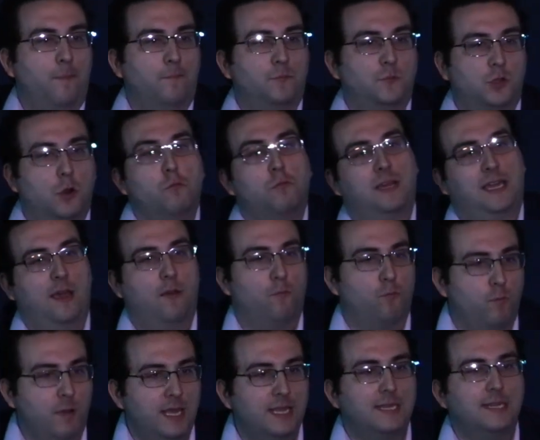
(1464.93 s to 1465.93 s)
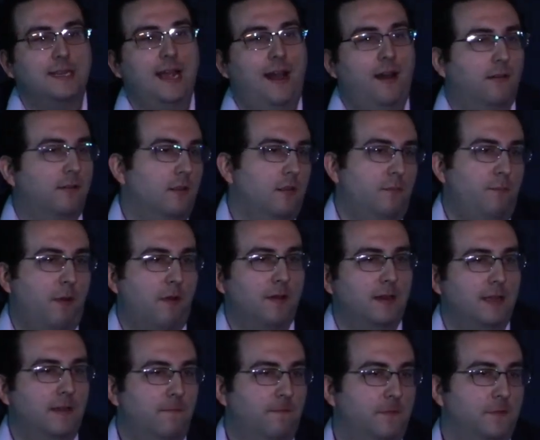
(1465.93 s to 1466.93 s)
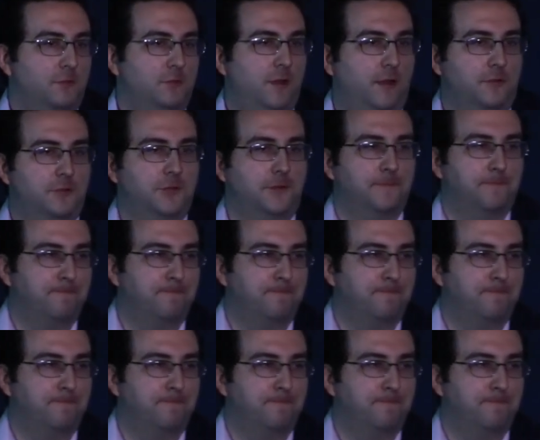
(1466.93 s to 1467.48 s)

don't get weeded out of the party infrastructure.